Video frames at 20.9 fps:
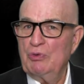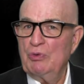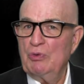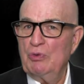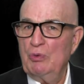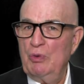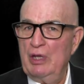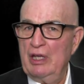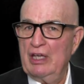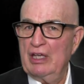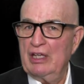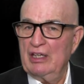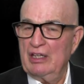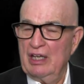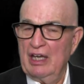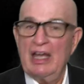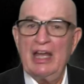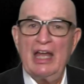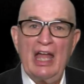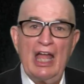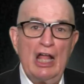we
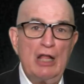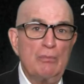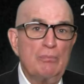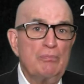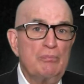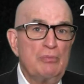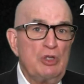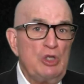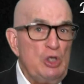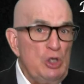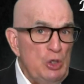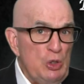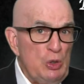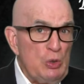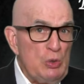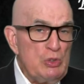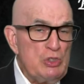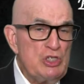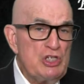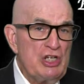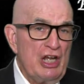can help
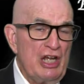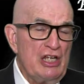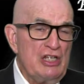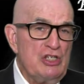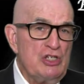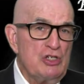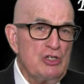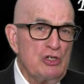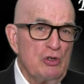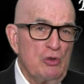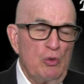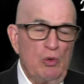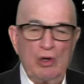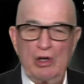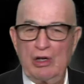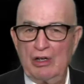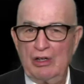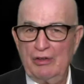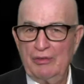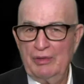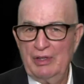you change your
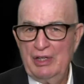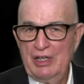world.